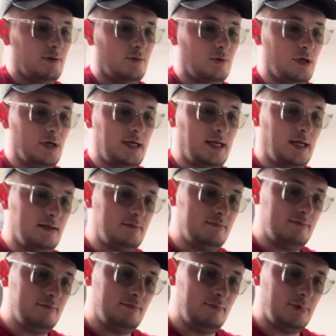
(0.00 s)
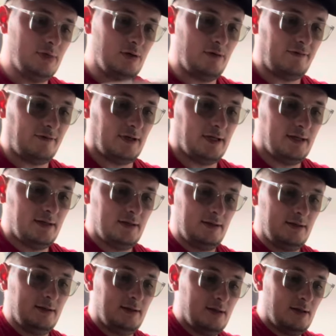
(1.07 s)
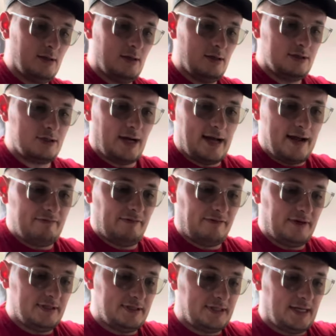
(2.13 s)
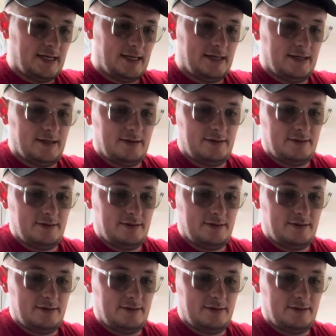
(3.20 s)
Working beautifully. It's got everything inside it.